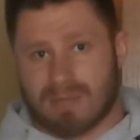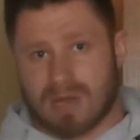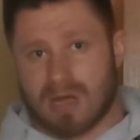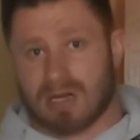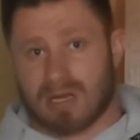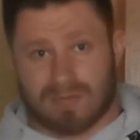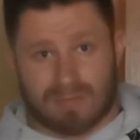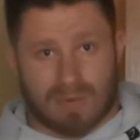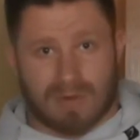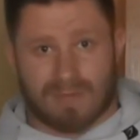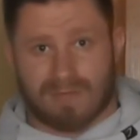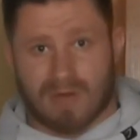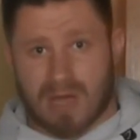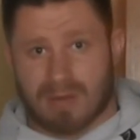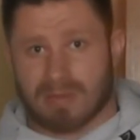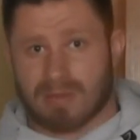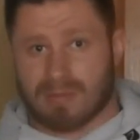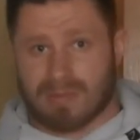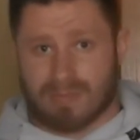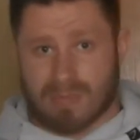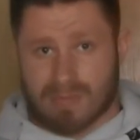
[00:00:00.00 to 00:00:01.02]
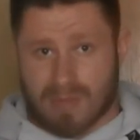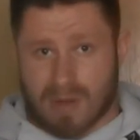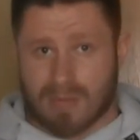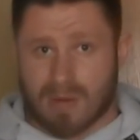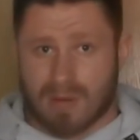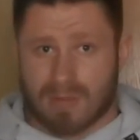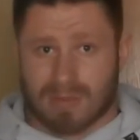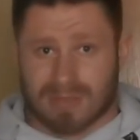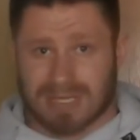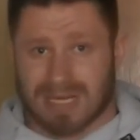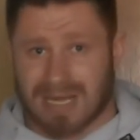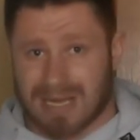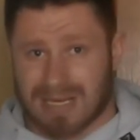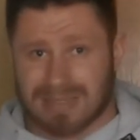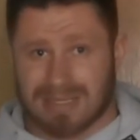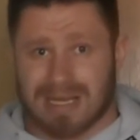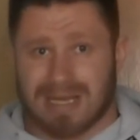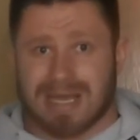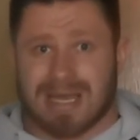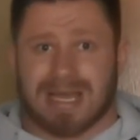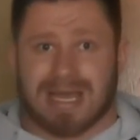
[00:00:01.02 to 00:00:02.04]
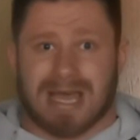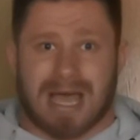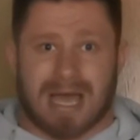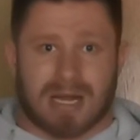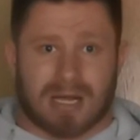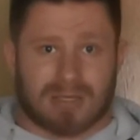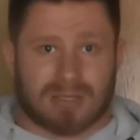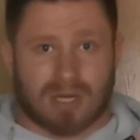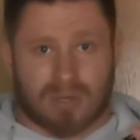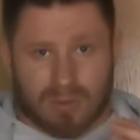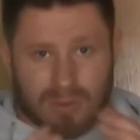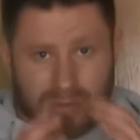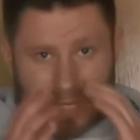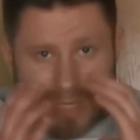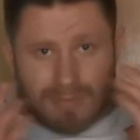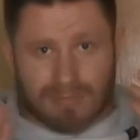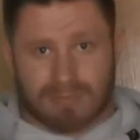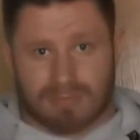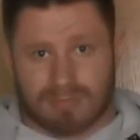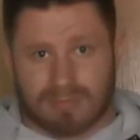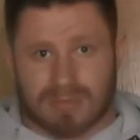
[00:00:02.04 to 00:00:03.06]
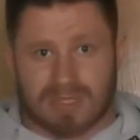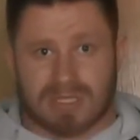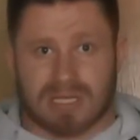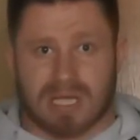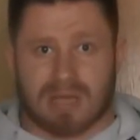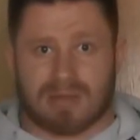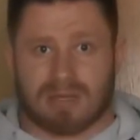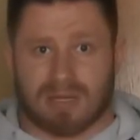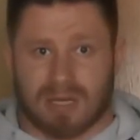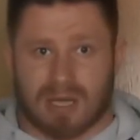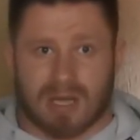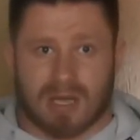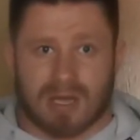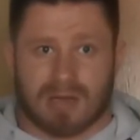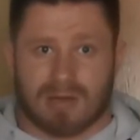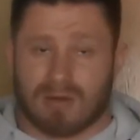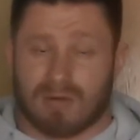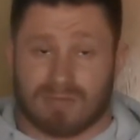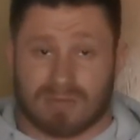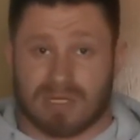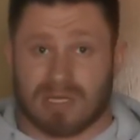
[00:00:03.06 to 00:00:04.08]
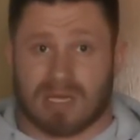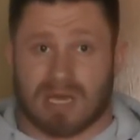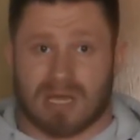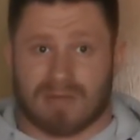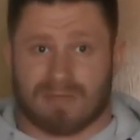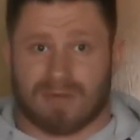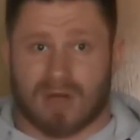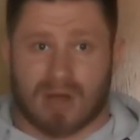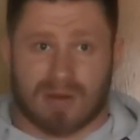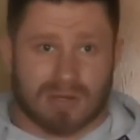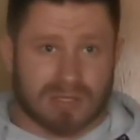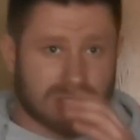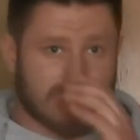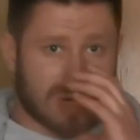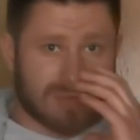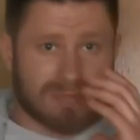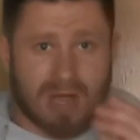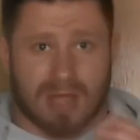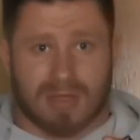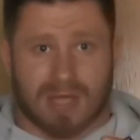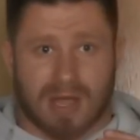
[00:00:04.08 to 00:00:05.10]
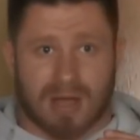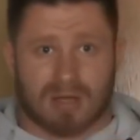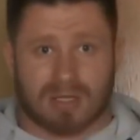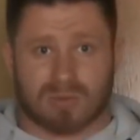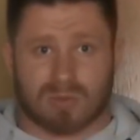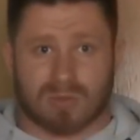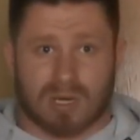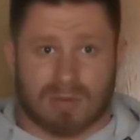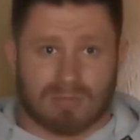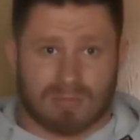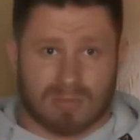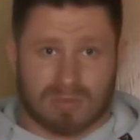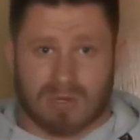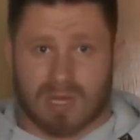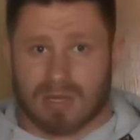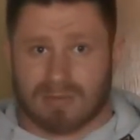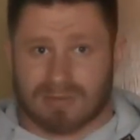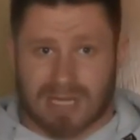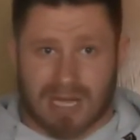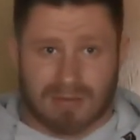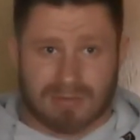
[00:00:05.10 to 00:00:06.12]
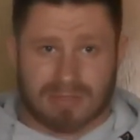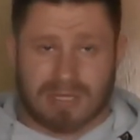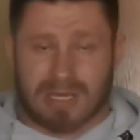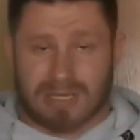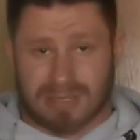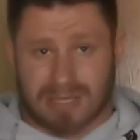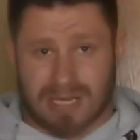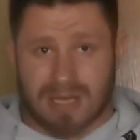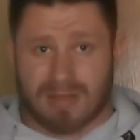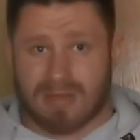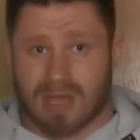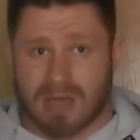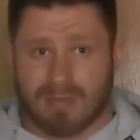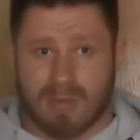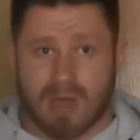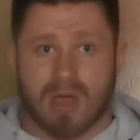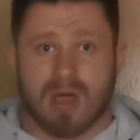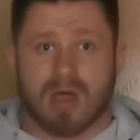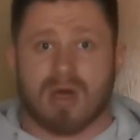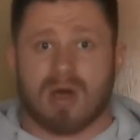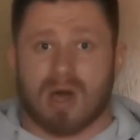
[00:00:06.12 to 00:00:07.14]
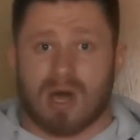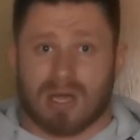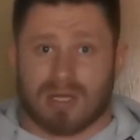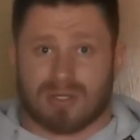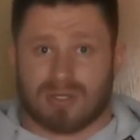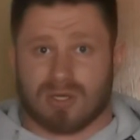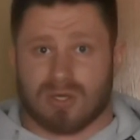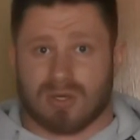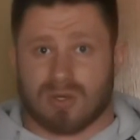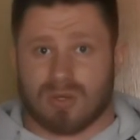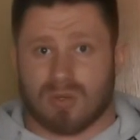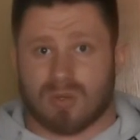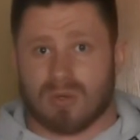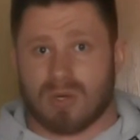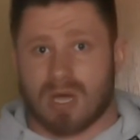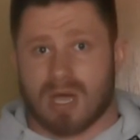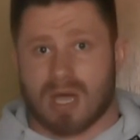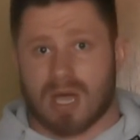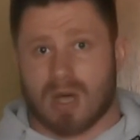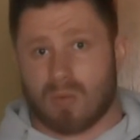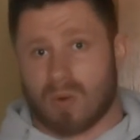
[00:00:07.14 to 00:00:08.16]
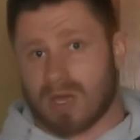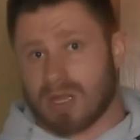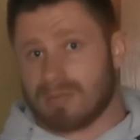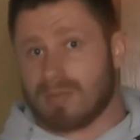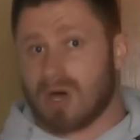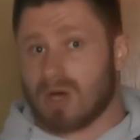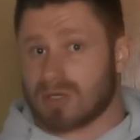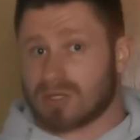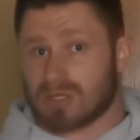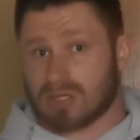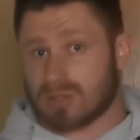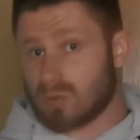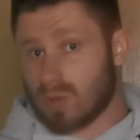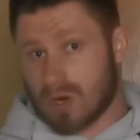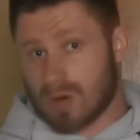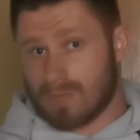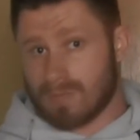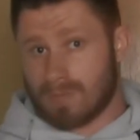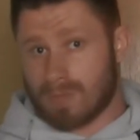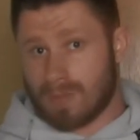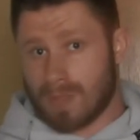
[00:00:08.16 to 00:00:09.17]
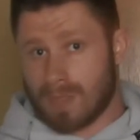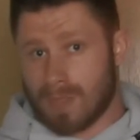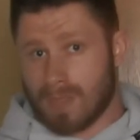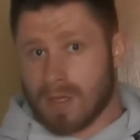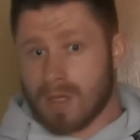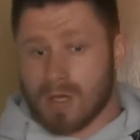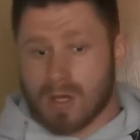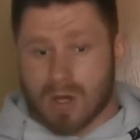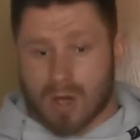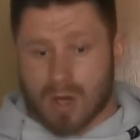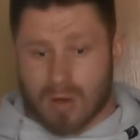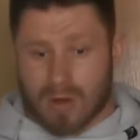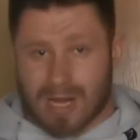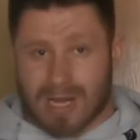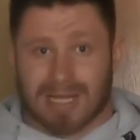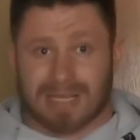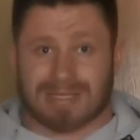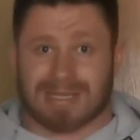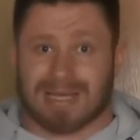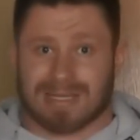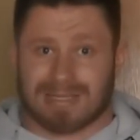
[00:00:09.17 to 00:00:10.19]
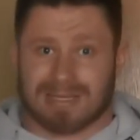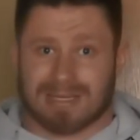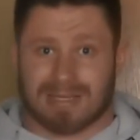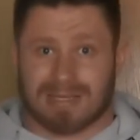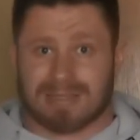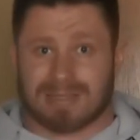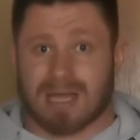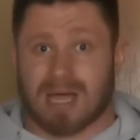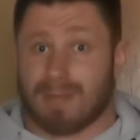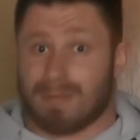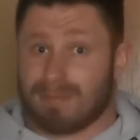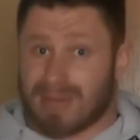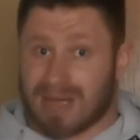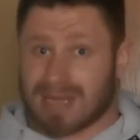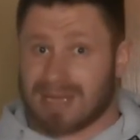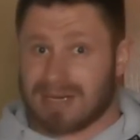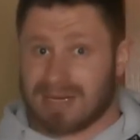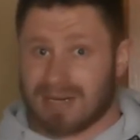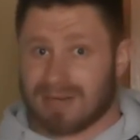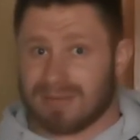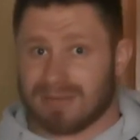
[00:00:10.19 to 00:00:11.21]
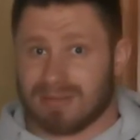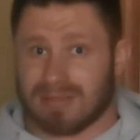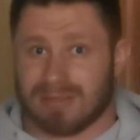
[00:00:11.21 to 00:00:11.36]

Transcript: live with my family, my mum and dad, and I don't want them to get obviously get the virus. So around the house, when I'm like downstairs near them, I do wear the mask as well. All right, let's get this unpacking now.